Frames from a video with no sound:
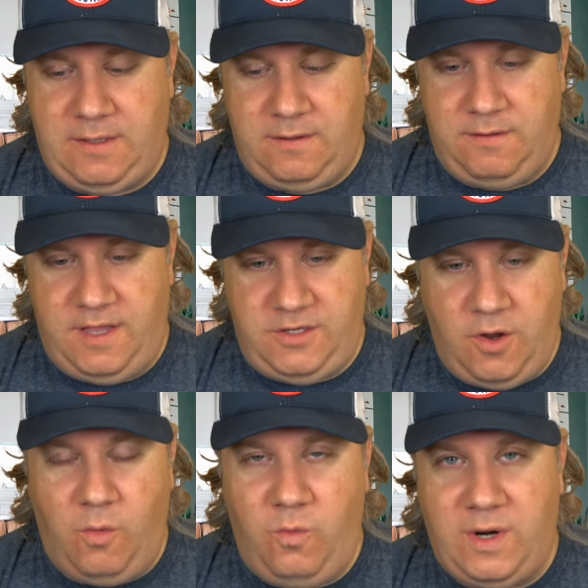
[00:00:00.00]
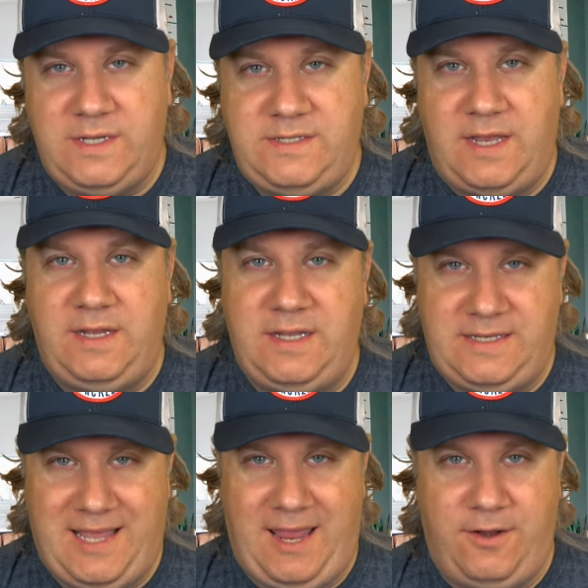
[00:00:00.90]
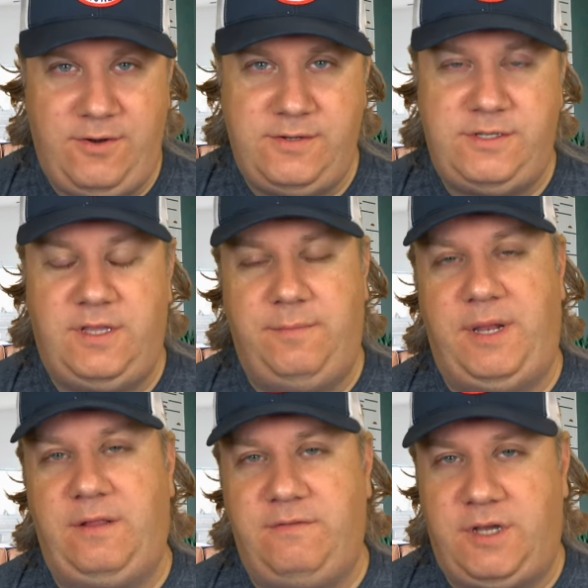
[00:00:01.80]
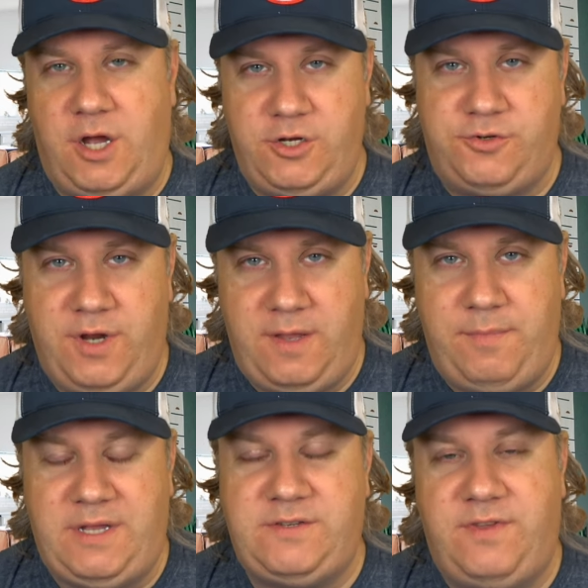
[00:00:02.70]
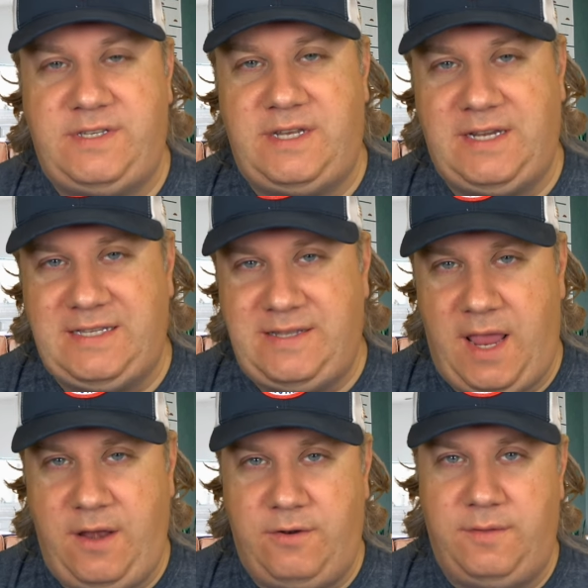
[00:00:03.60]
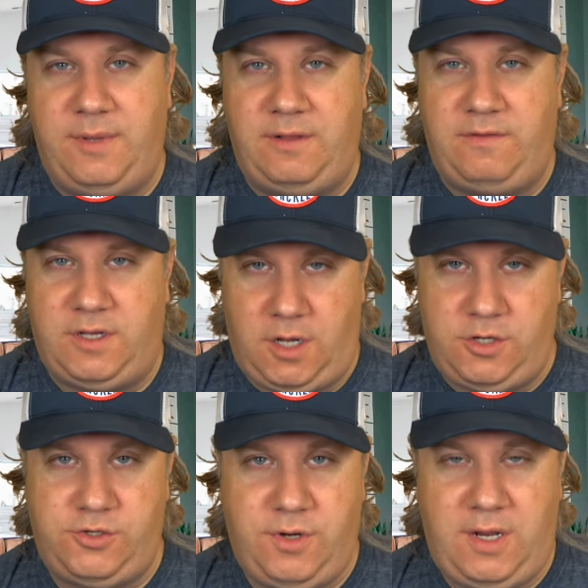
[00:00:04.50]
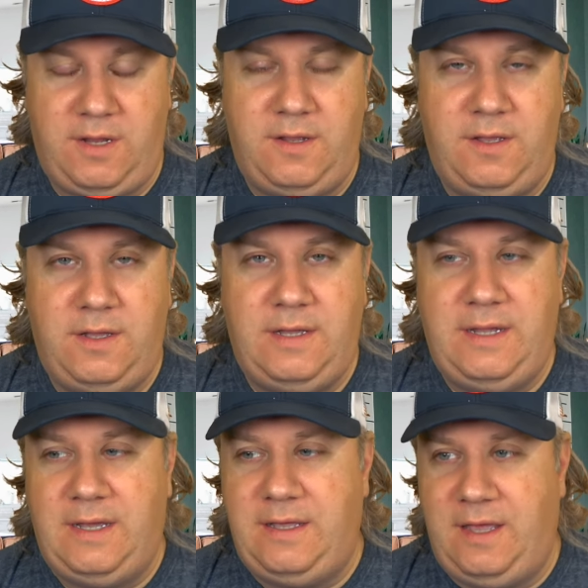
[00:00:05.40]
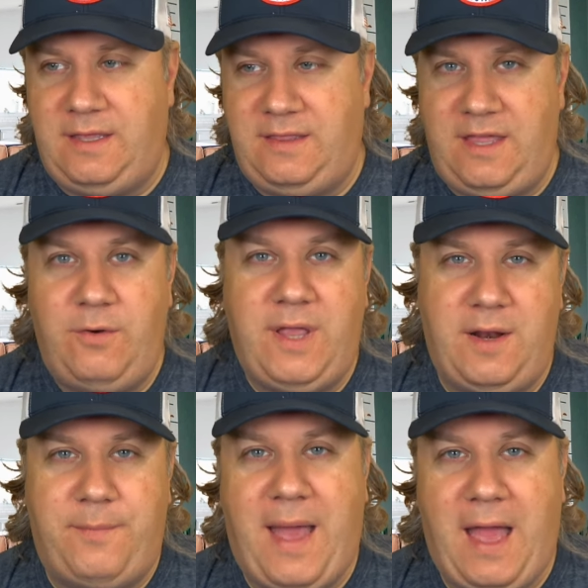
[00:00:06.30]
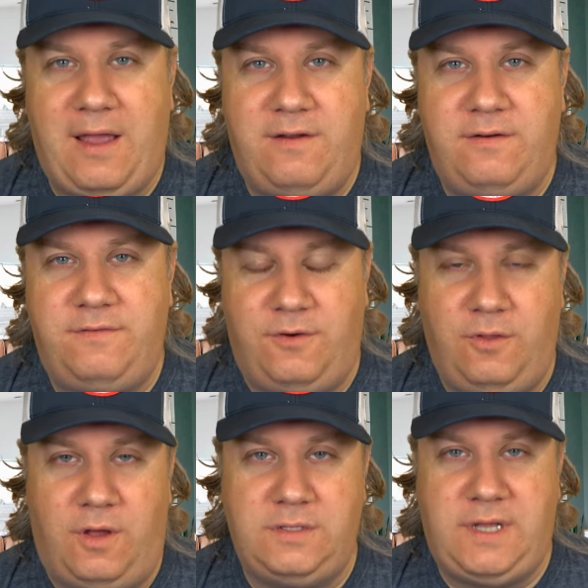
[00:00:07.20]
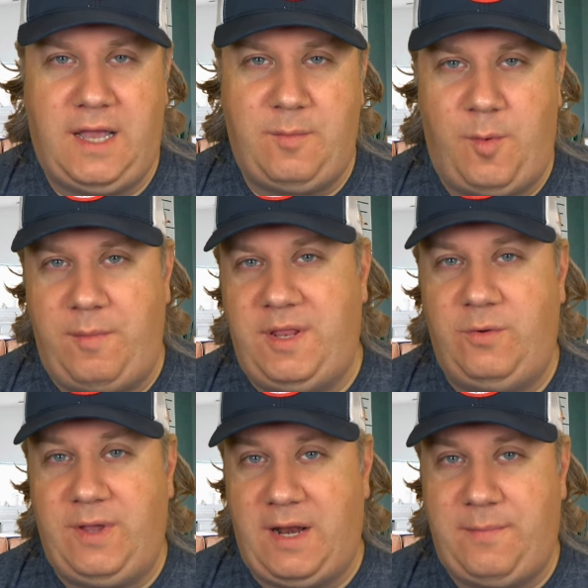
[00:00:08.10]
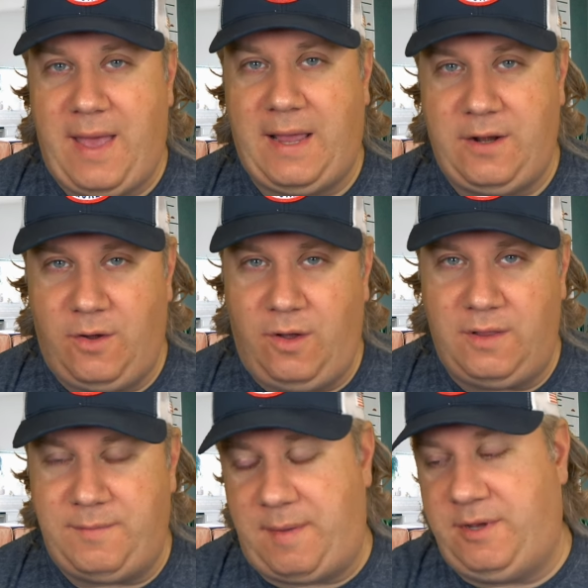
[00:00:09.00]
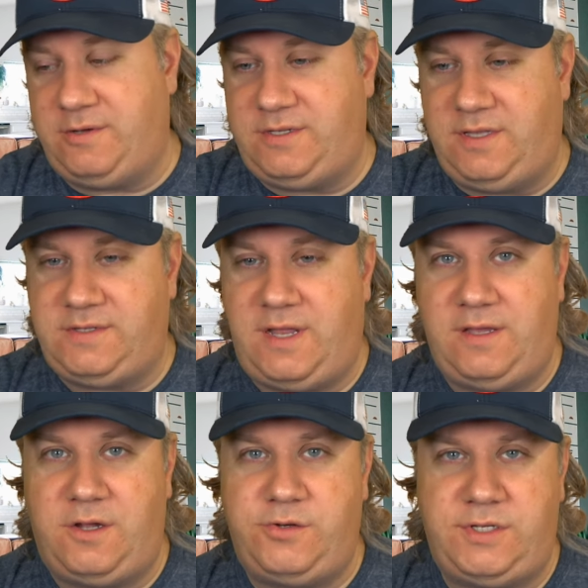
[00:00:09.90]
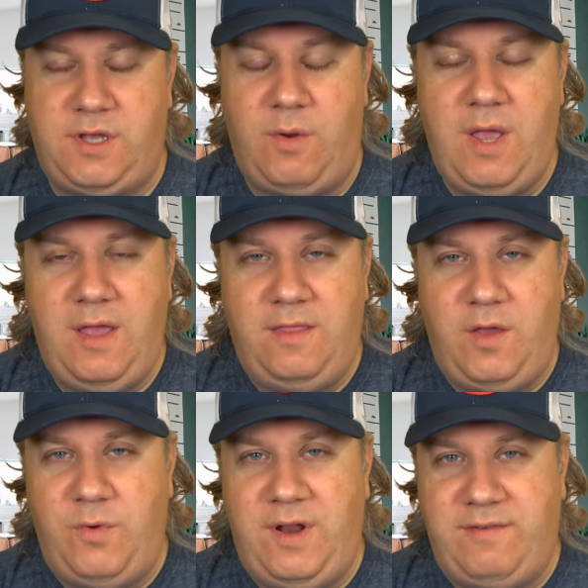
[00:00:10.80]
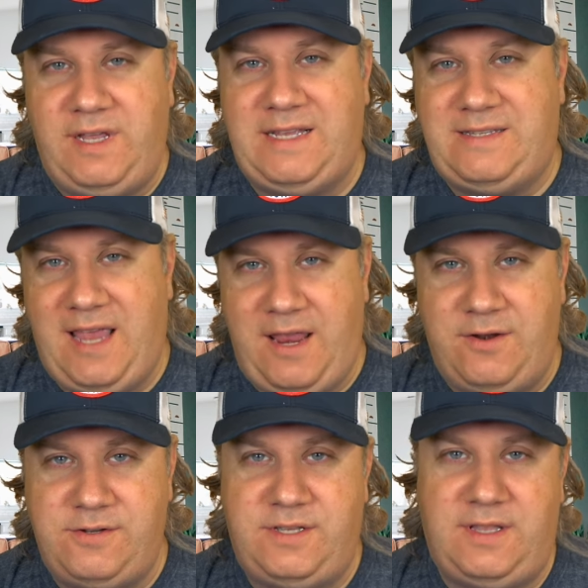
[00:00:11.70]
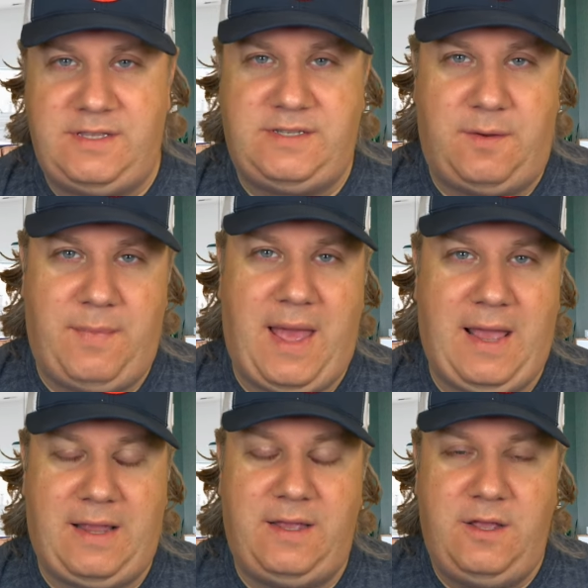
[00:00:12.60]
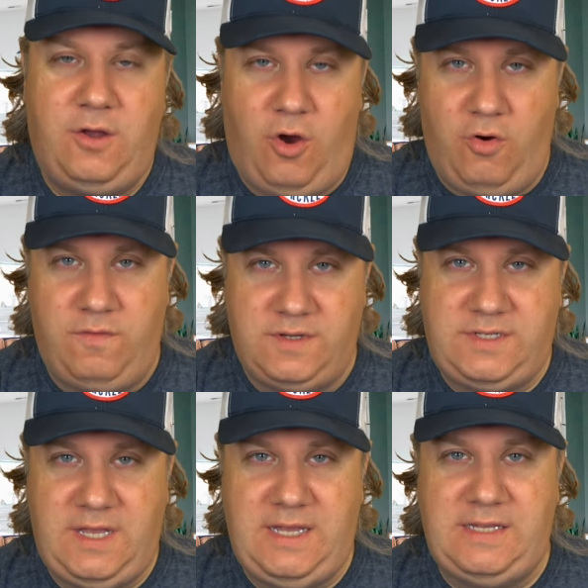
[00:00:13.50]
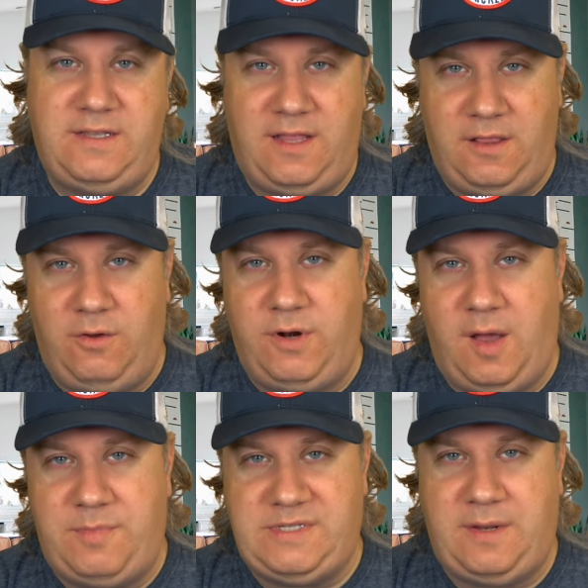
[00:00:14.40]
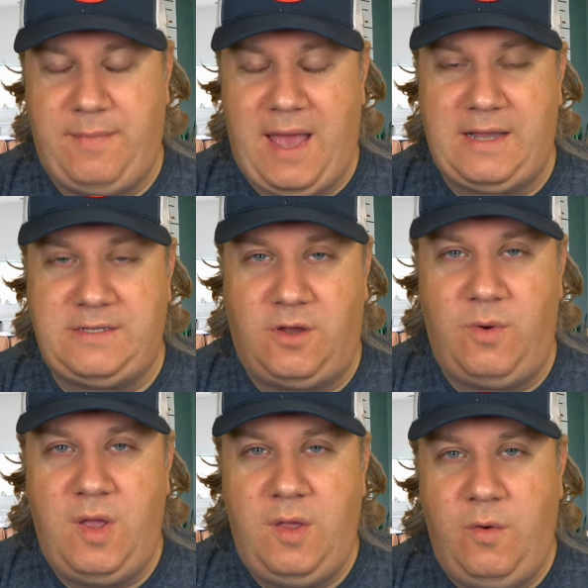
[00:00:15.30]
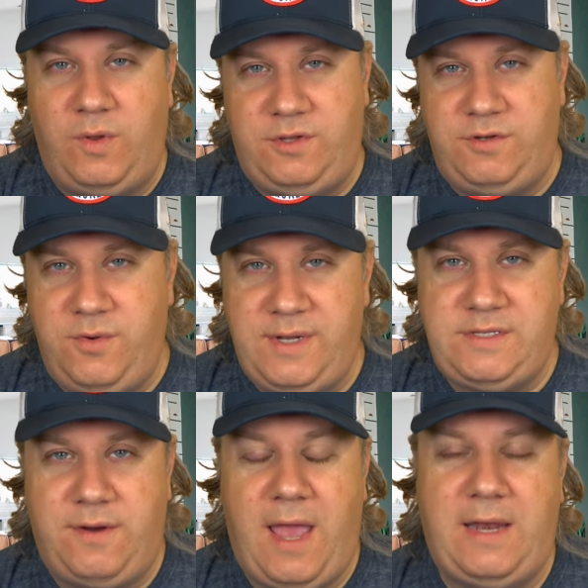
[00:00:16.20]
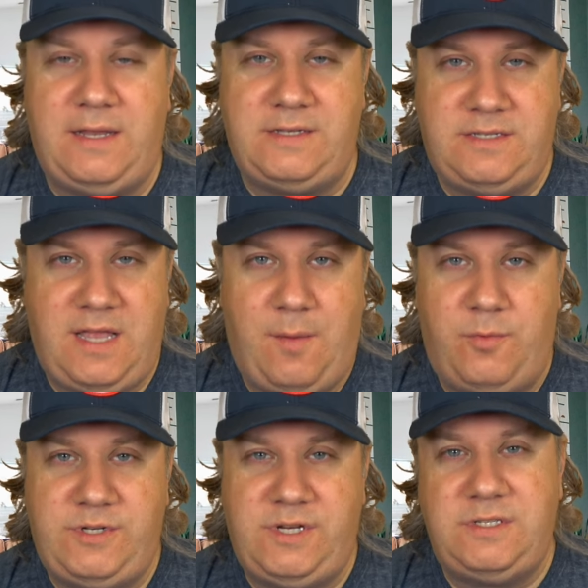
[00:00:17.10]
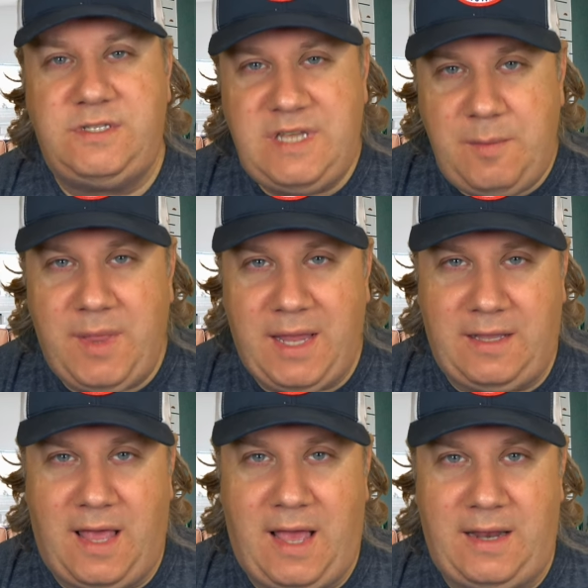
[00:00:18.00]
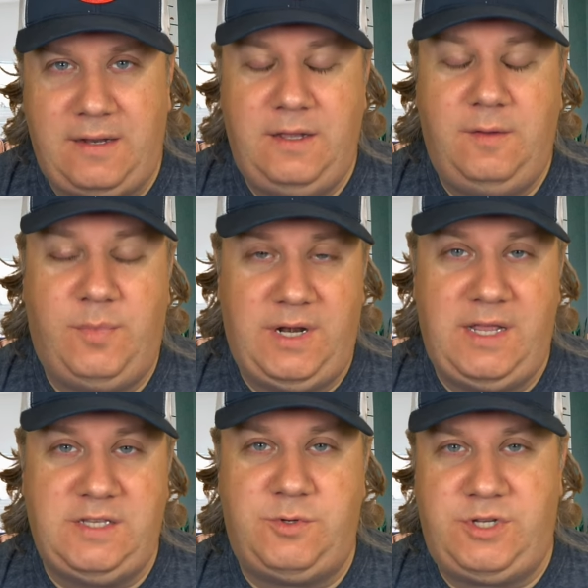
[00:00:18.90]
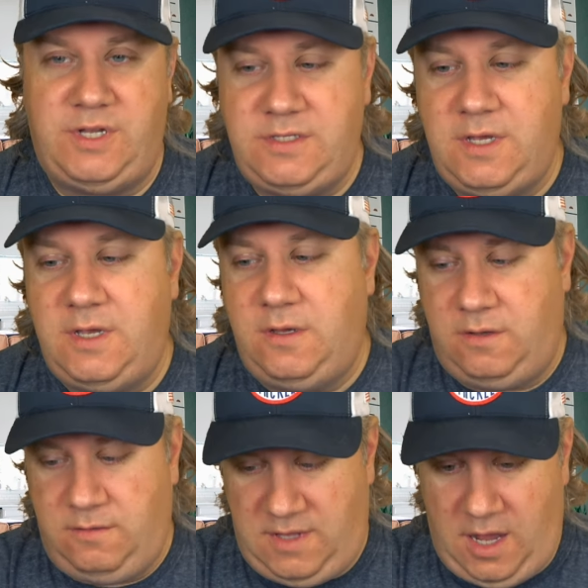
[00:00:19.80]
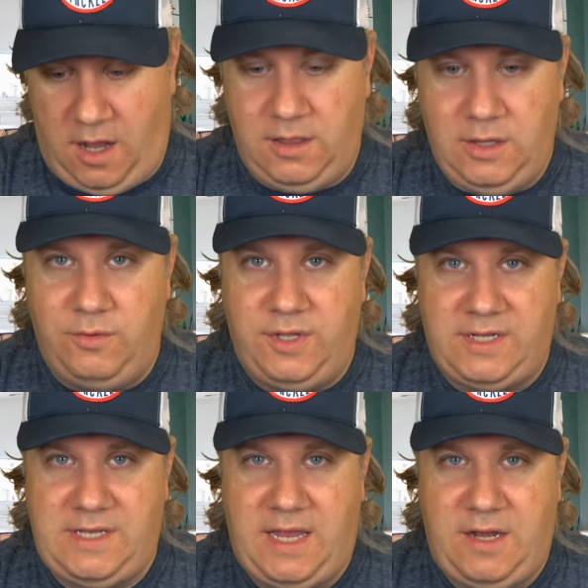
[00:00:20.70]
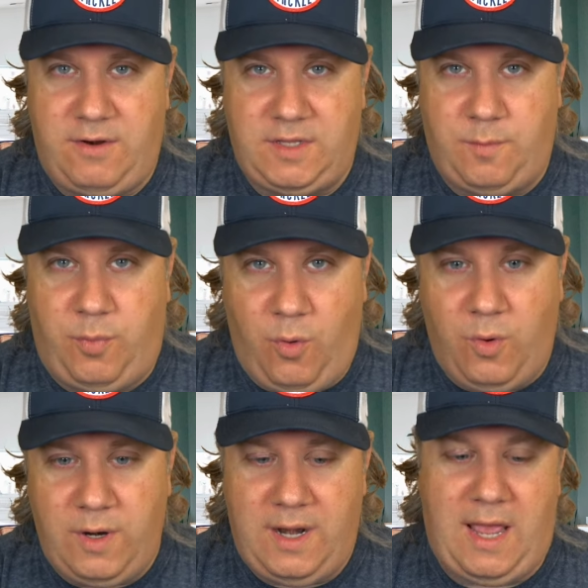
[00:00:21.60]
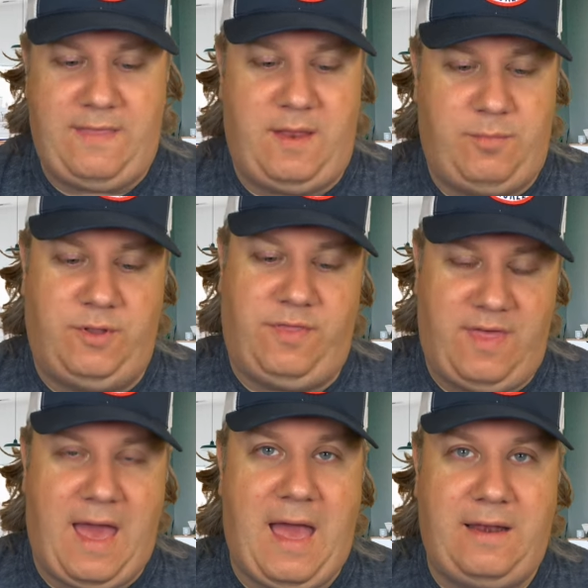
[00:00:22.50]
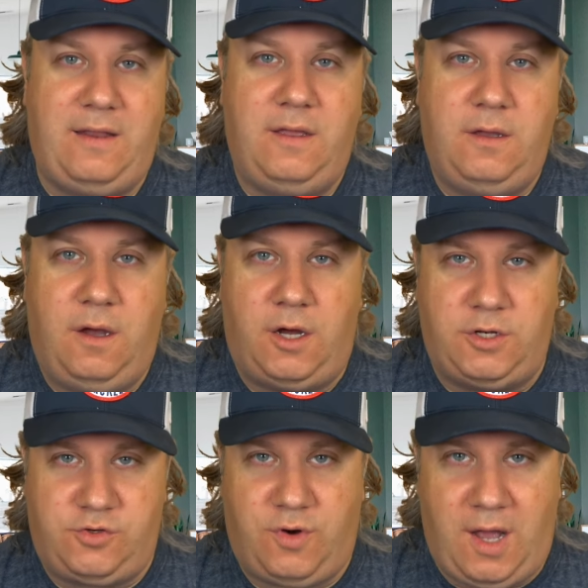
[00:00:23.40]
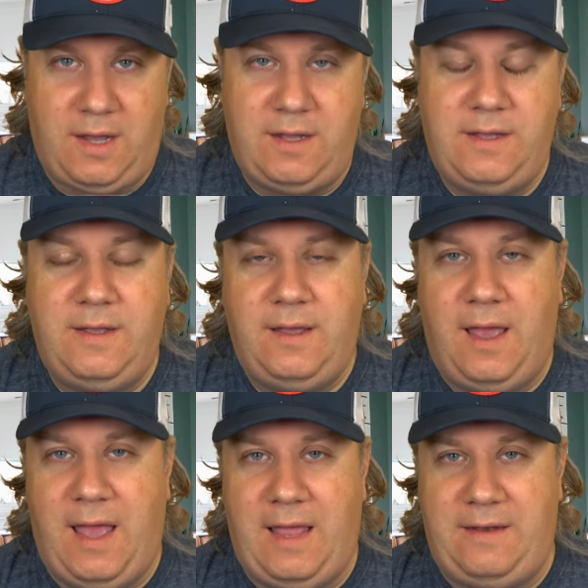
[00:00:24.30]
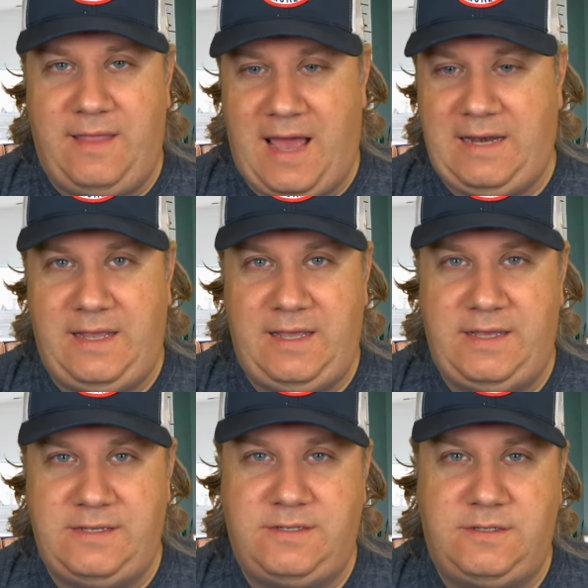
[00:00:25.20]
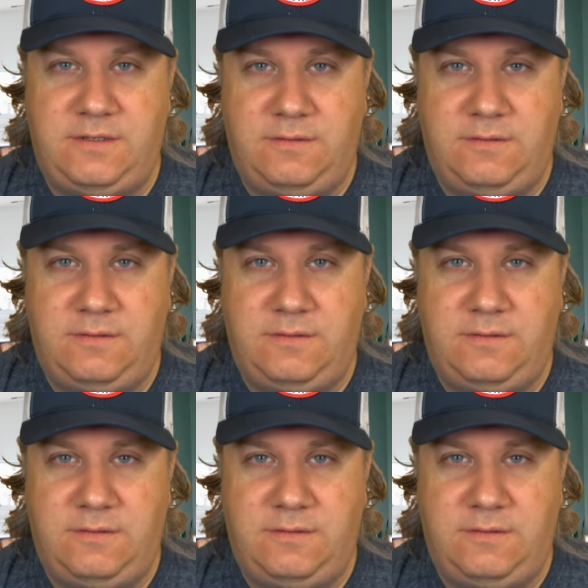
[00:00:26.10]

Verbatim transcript: they don't want to send containers to the middle of the country, because if they send a container to the middle of the country, they don't get it back for a long time, or maybe they don't get it back at all. Or maybe it goes to the other side of the country. So they wouldn't have any containers to then send back overseas to then load up and send back. So what they're doing is they're adding a step, which doesn't seem like a lot, but it is, which is they unload the container at the port and then put that on a truck. And that is,